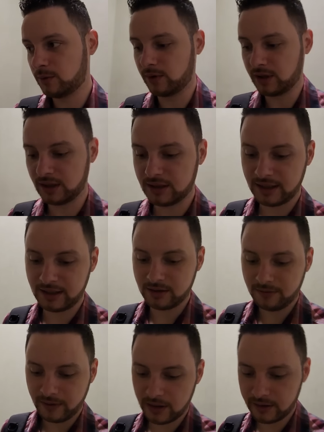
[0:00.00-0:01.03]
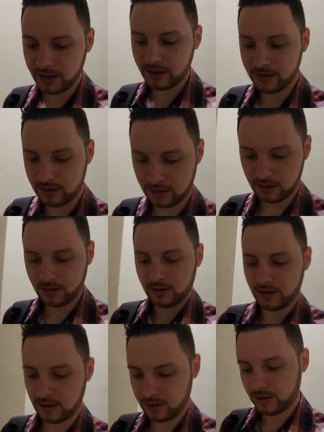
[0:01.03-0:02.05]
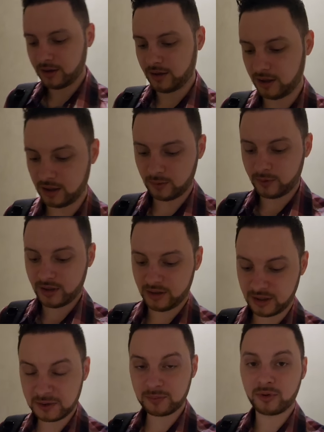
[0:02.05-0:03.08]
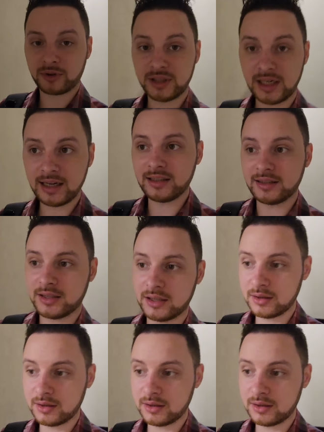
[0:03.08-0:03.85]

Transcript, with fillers: We're gonna take the ferry and we're gonna explore the island.